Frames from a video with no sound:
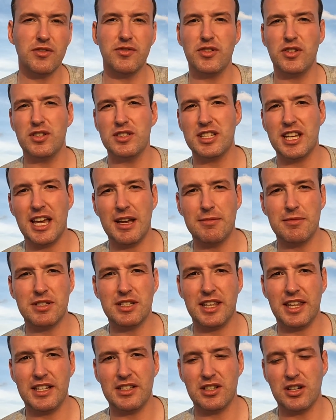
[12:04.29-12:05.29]
a few attempts
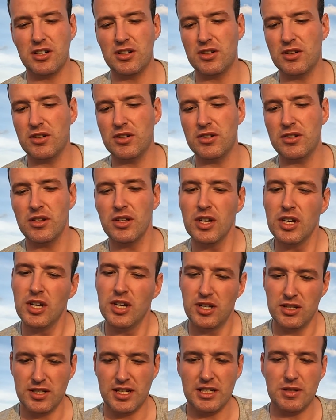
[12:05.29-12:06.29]
to get it turned on.
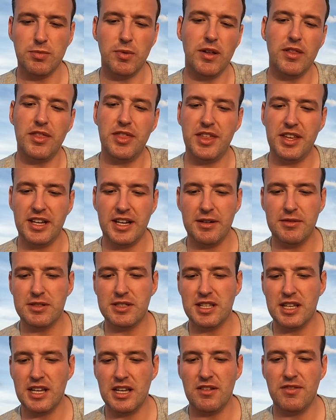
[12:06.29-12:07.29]
So that's one thing I would say,